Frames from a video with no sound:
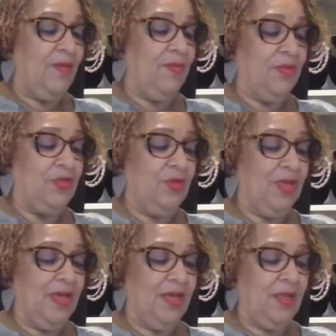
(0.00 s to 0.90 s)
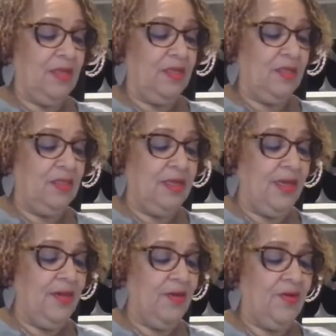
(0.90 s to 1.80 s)
but you like
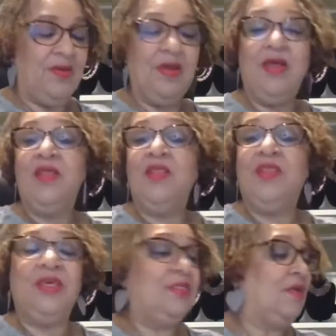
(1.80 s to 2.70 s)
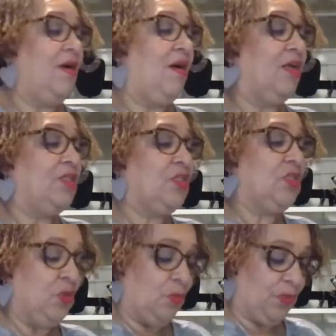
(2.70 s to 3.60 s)
dangle, these are
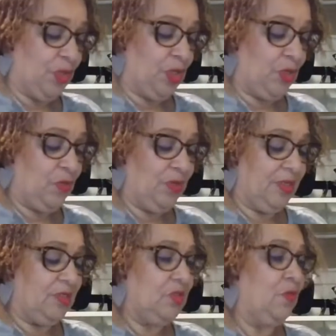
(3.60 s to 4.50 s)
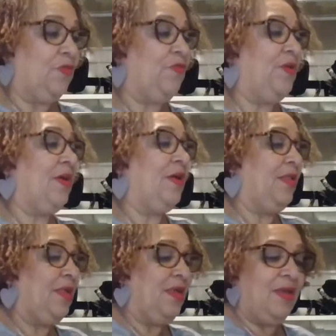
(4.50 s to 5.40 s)
super cute and super
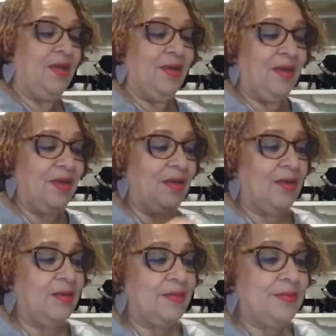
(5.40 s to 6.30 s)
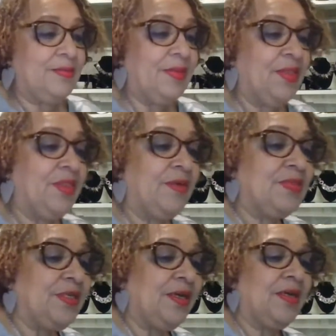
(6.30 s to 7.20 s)
fine. Ah, my
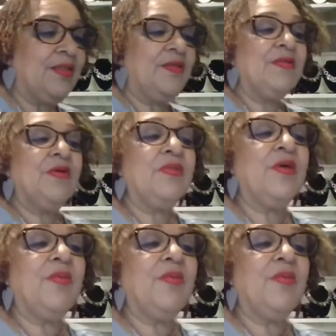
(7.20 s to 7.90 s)
thumbtack. I don't have